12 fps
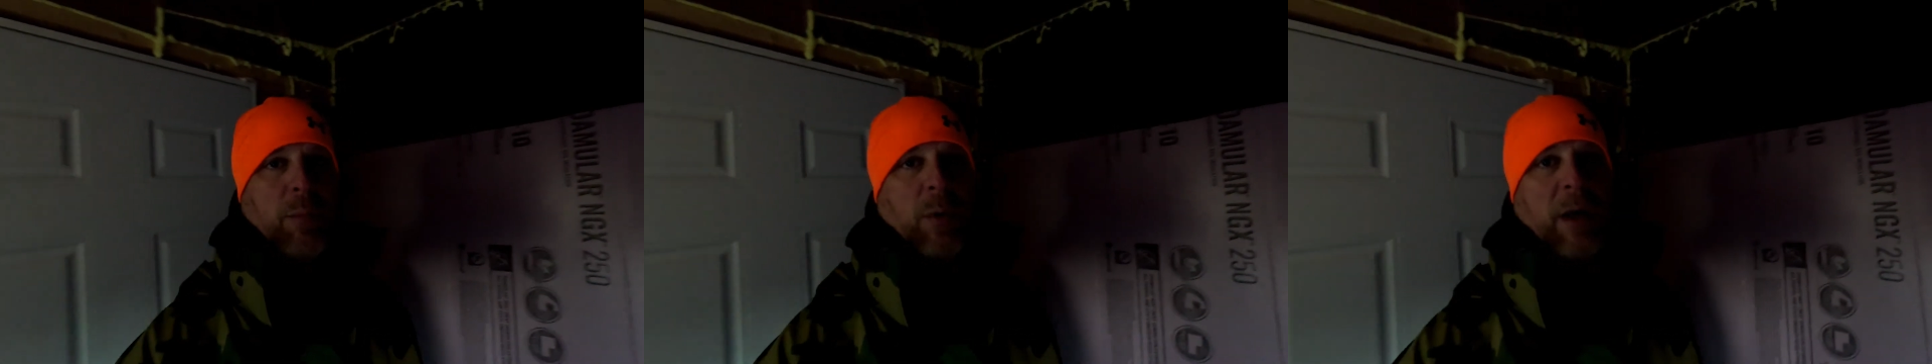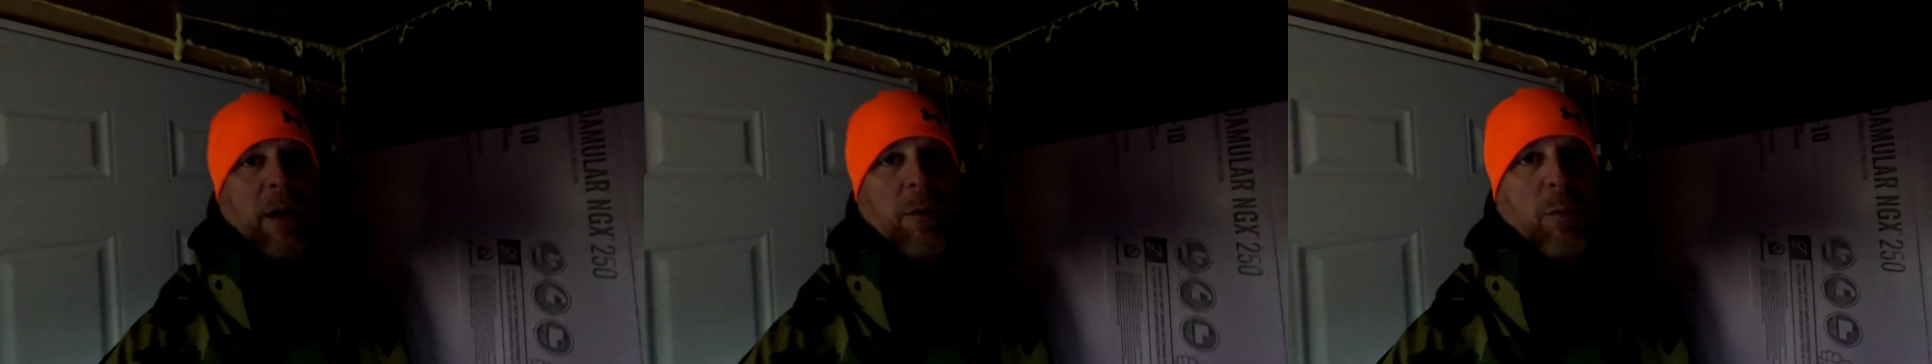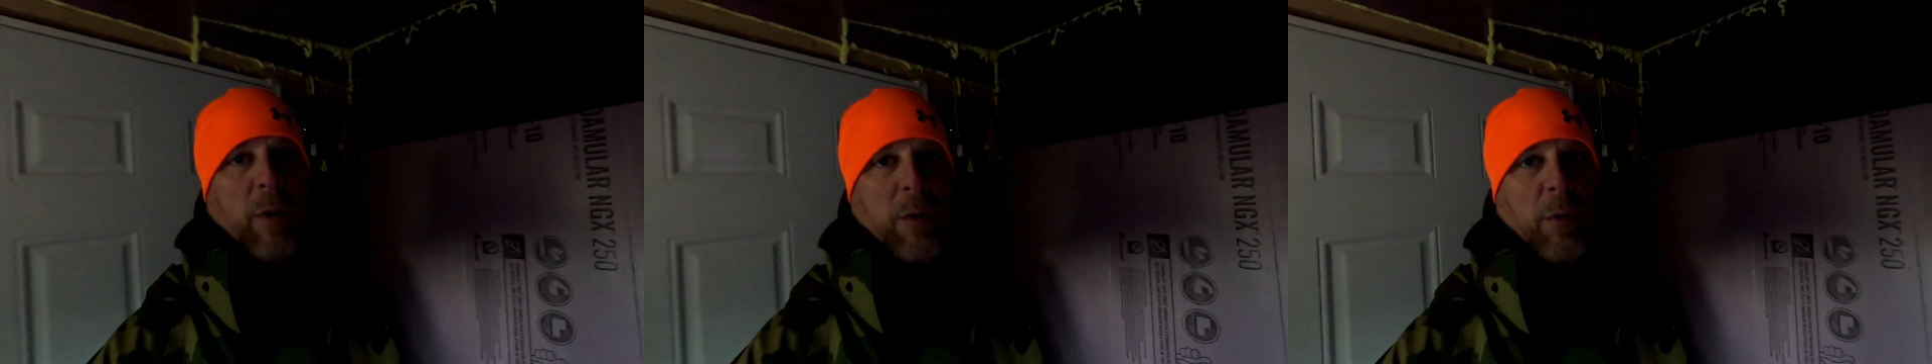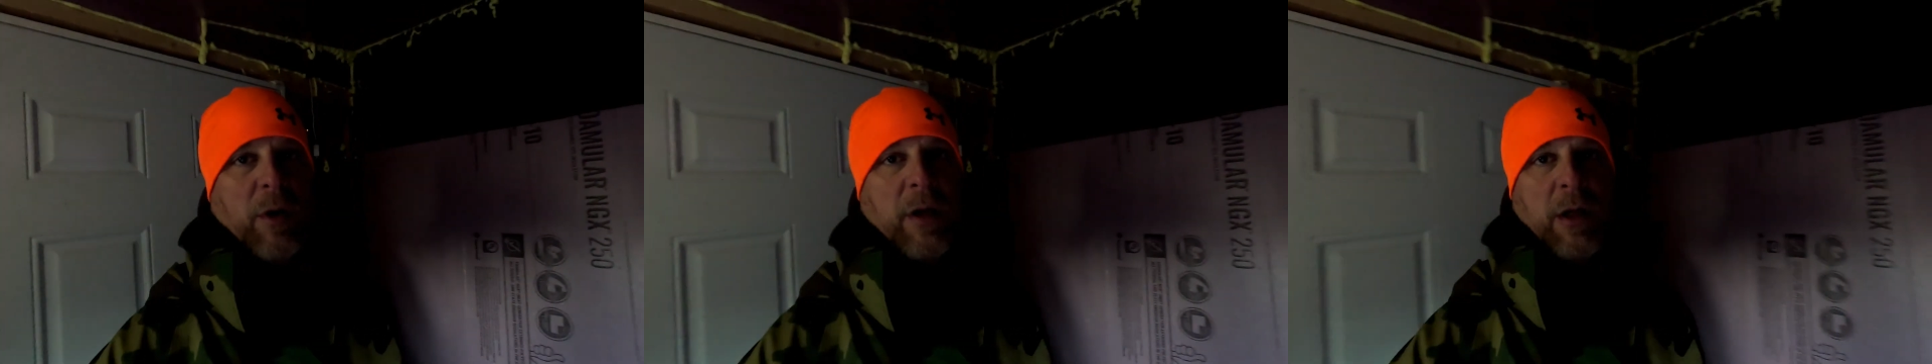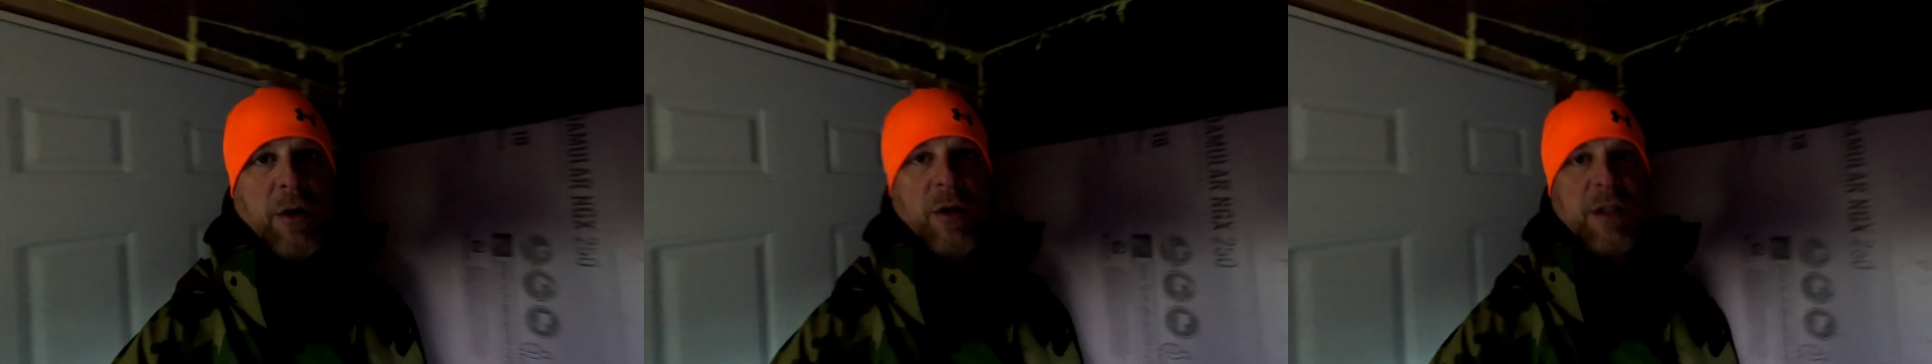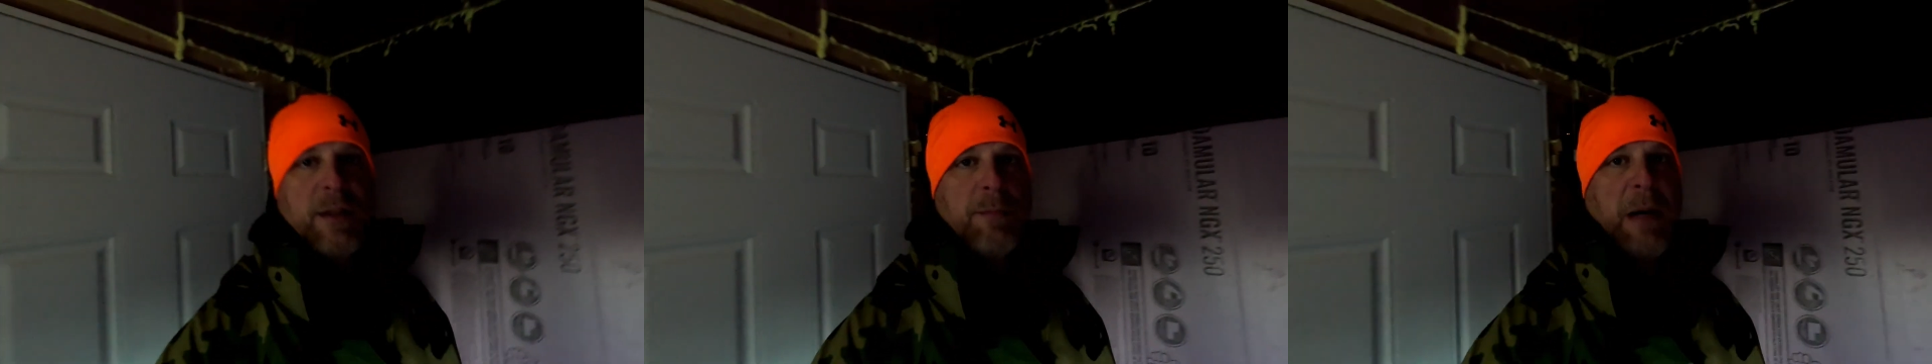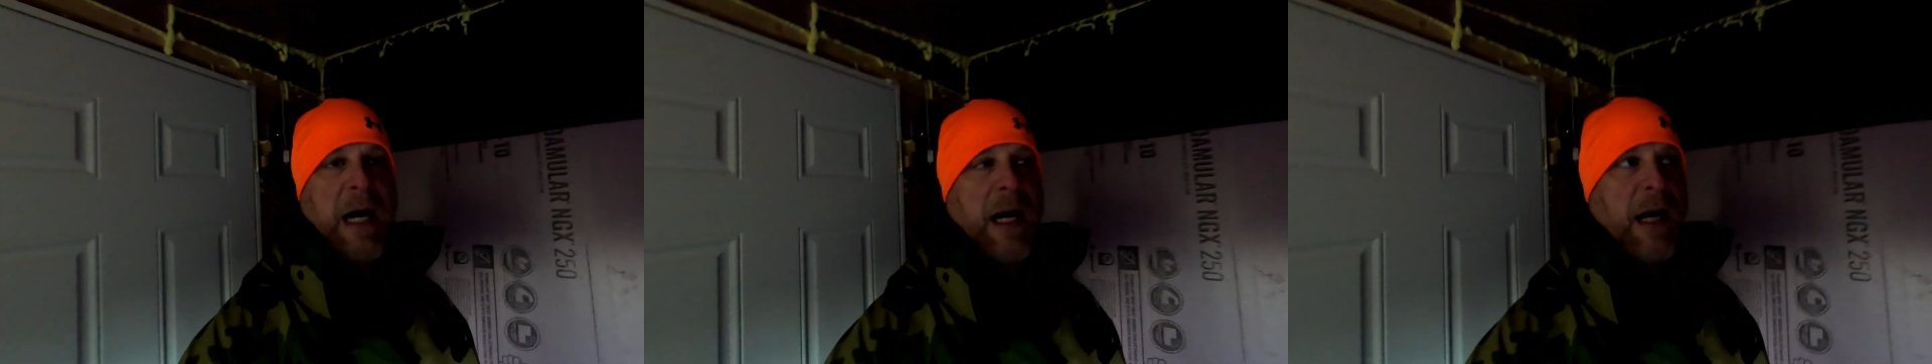what we were in a good spot.